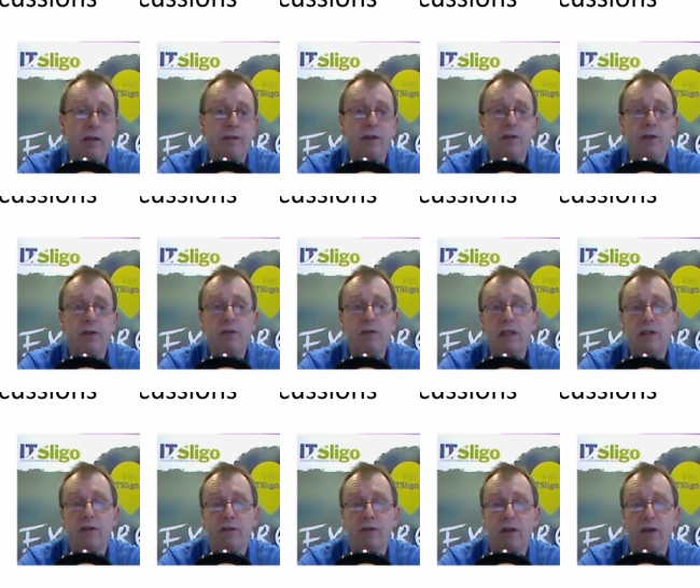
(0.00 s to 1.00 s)
They're usually
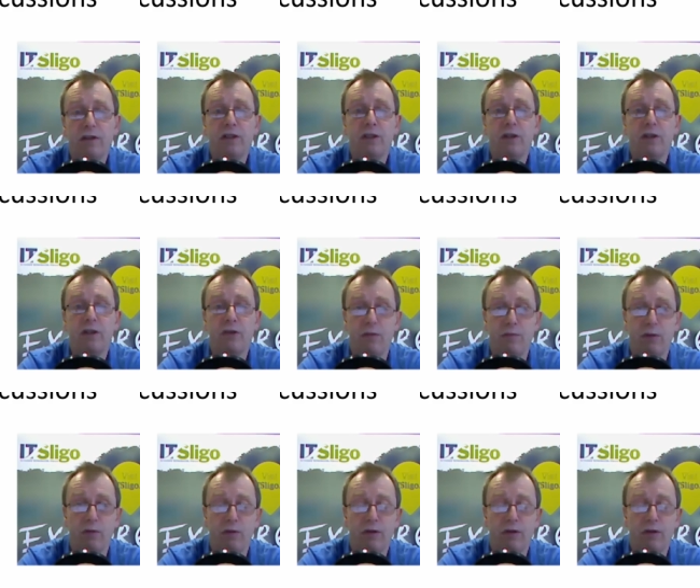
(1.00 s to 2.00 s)
done on discussion
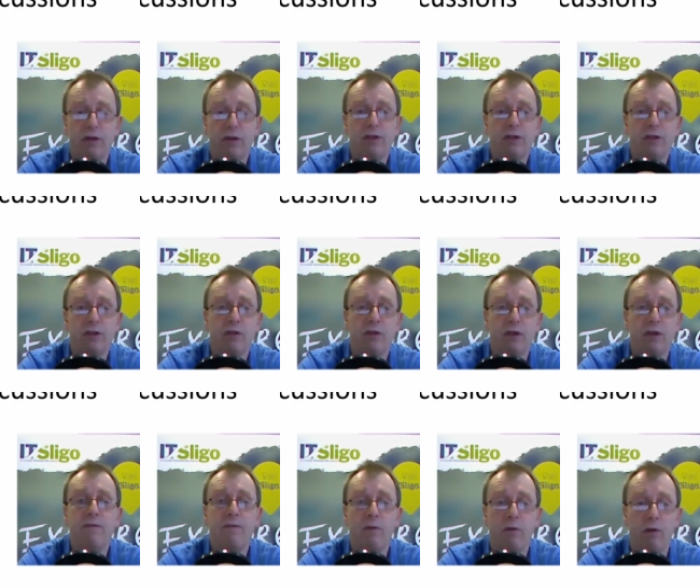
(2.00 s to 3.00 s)
boards or discussion
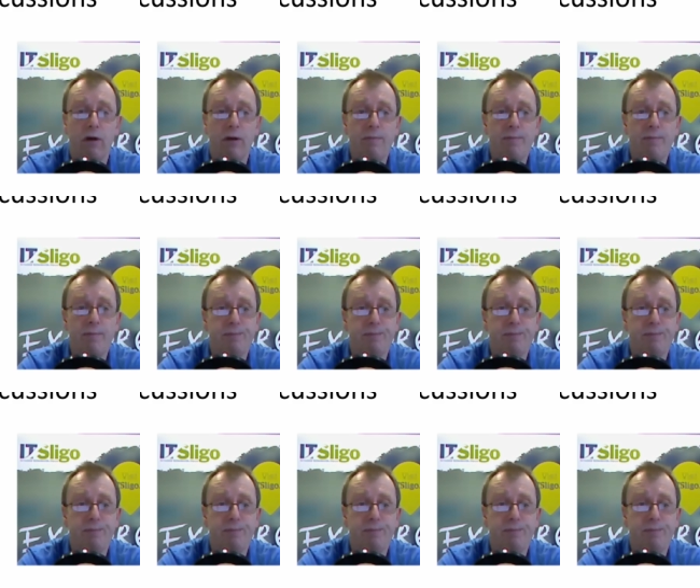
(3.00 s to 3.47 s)
fora.